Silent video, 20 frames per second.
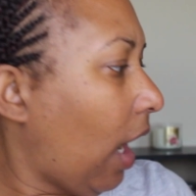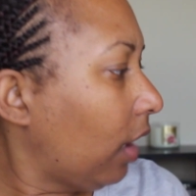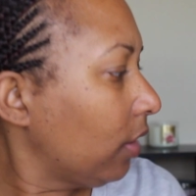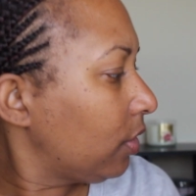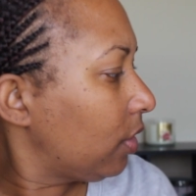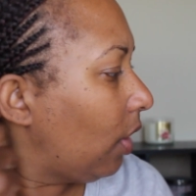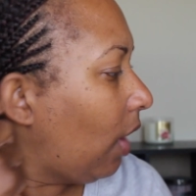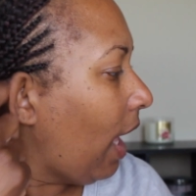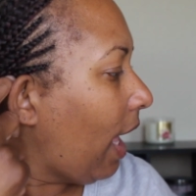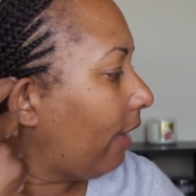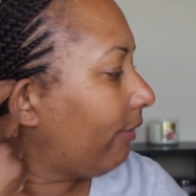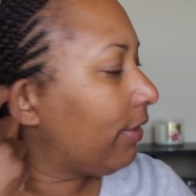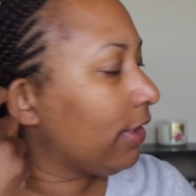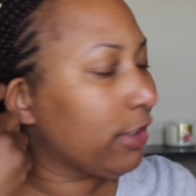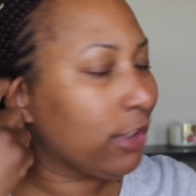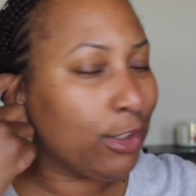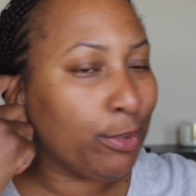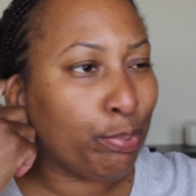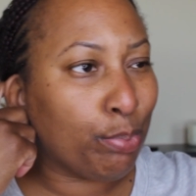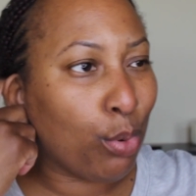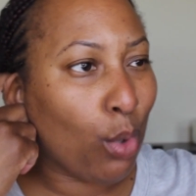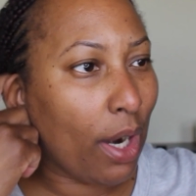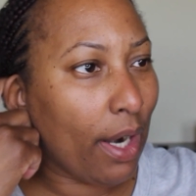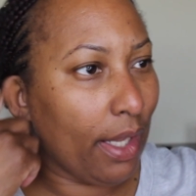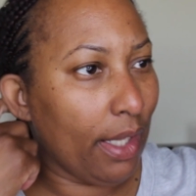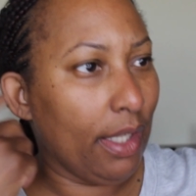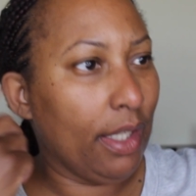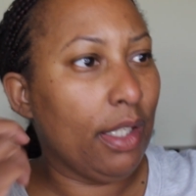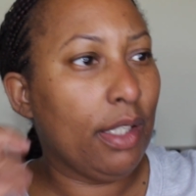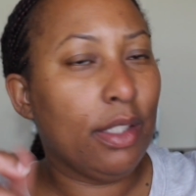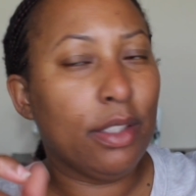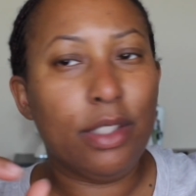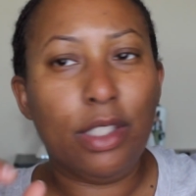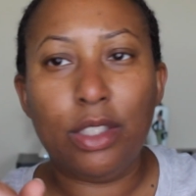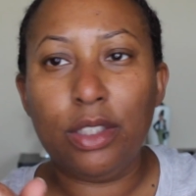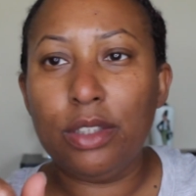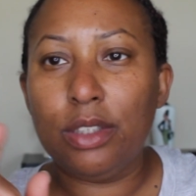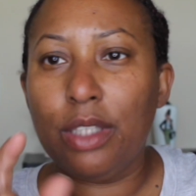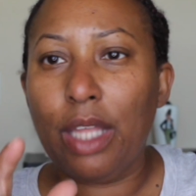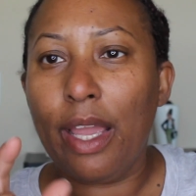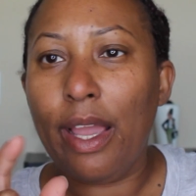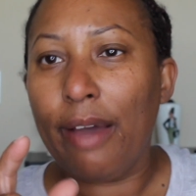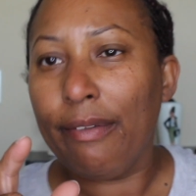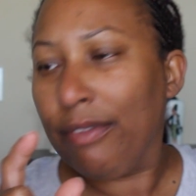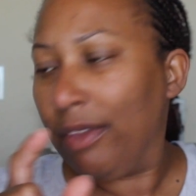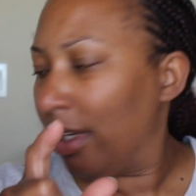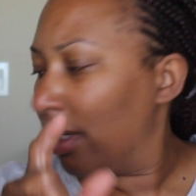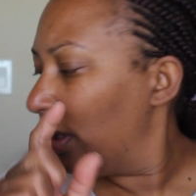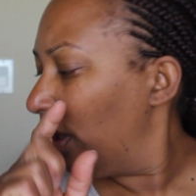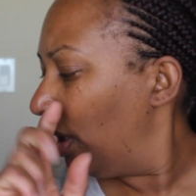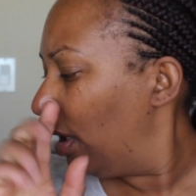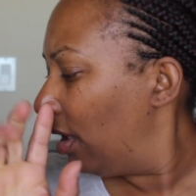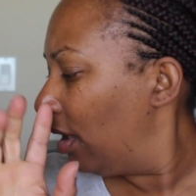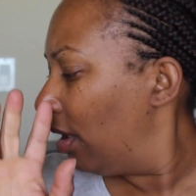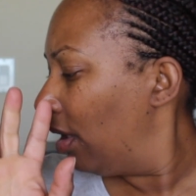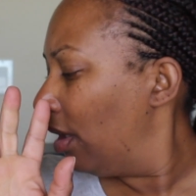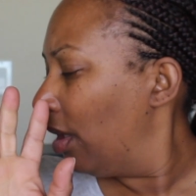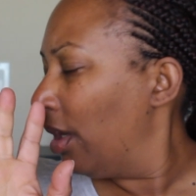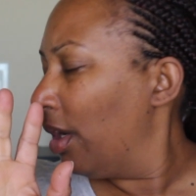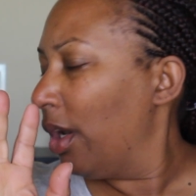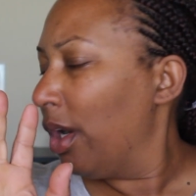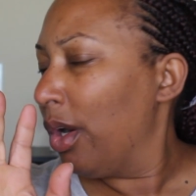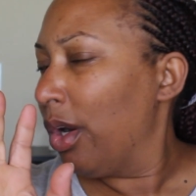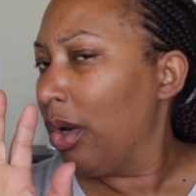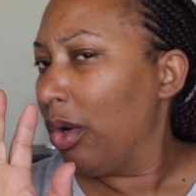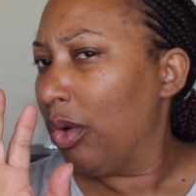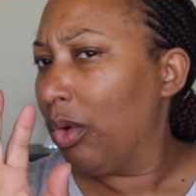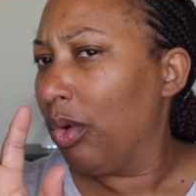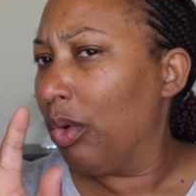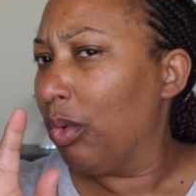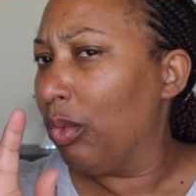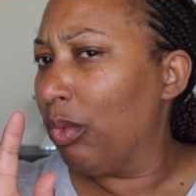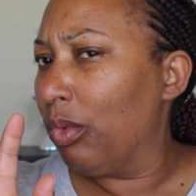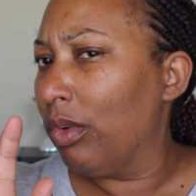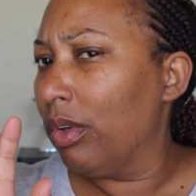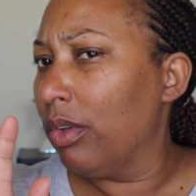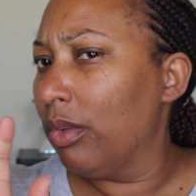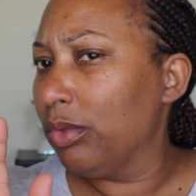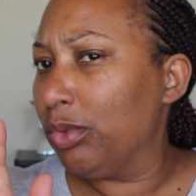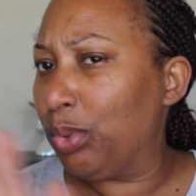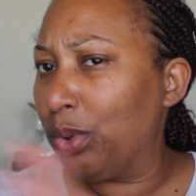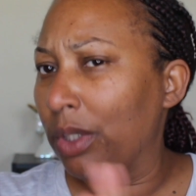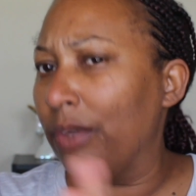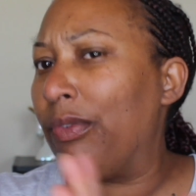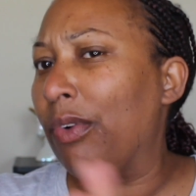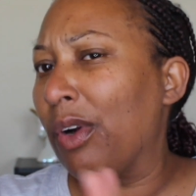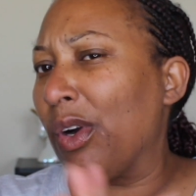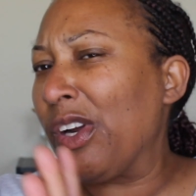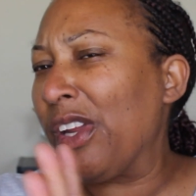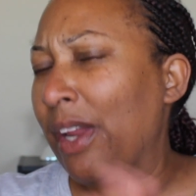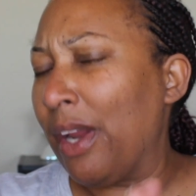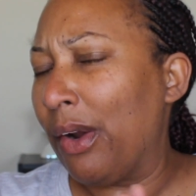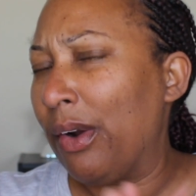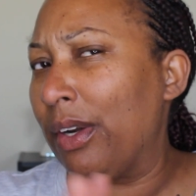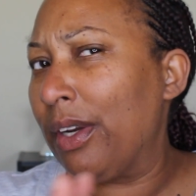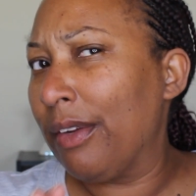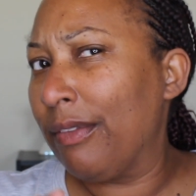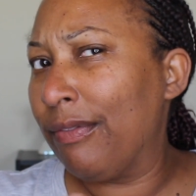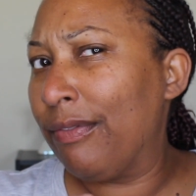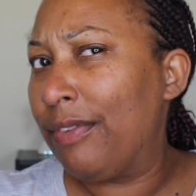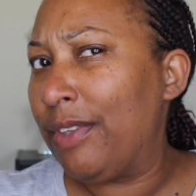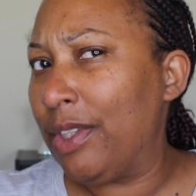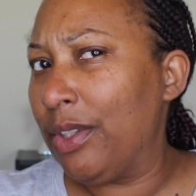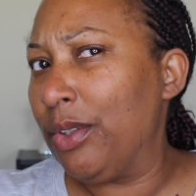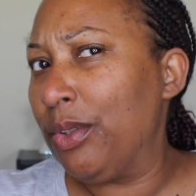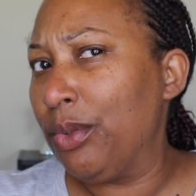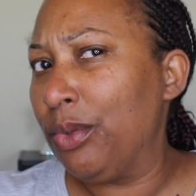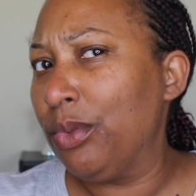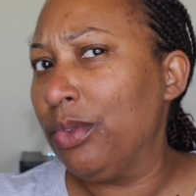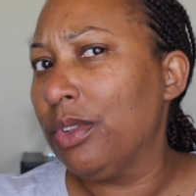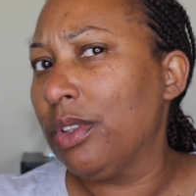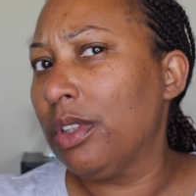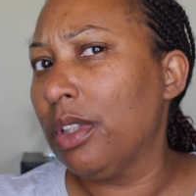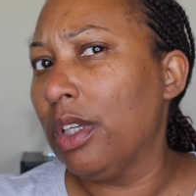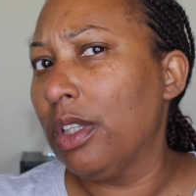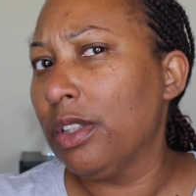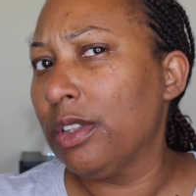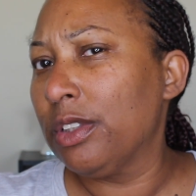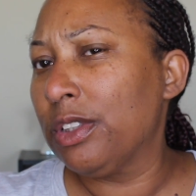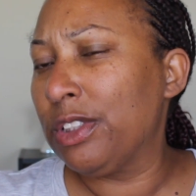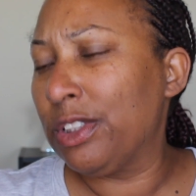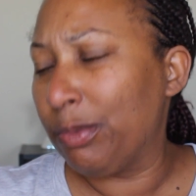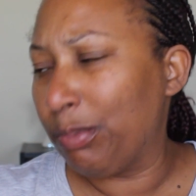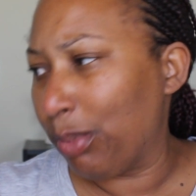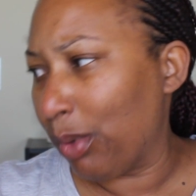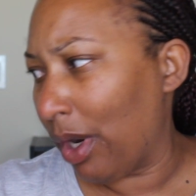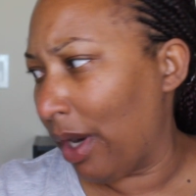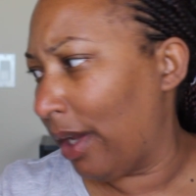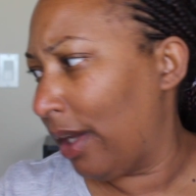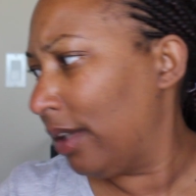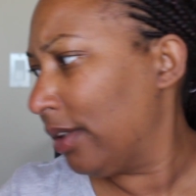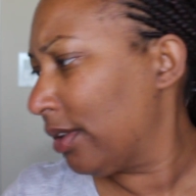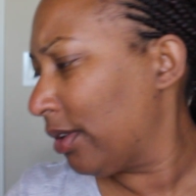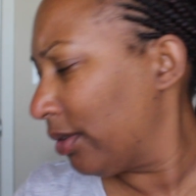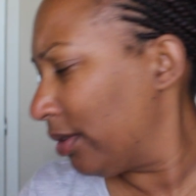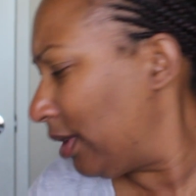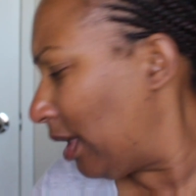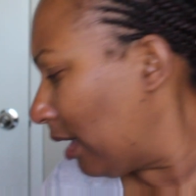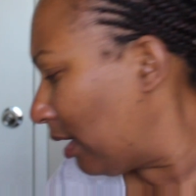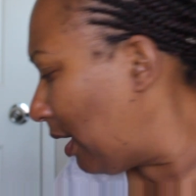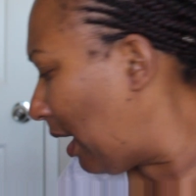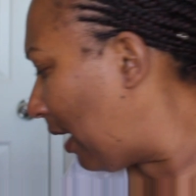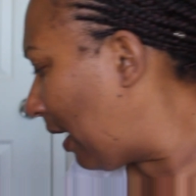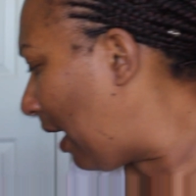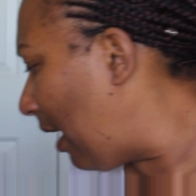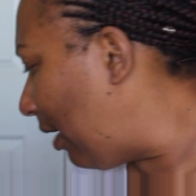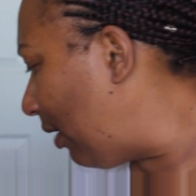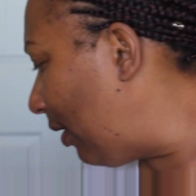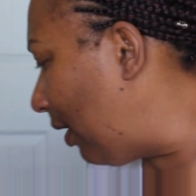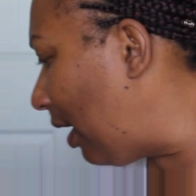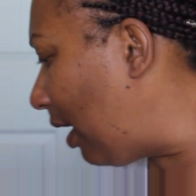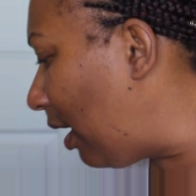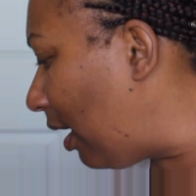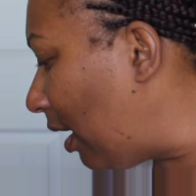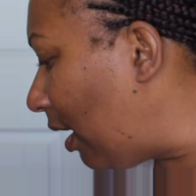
also have a spray. They have the 24 karat infused spray, so check that out.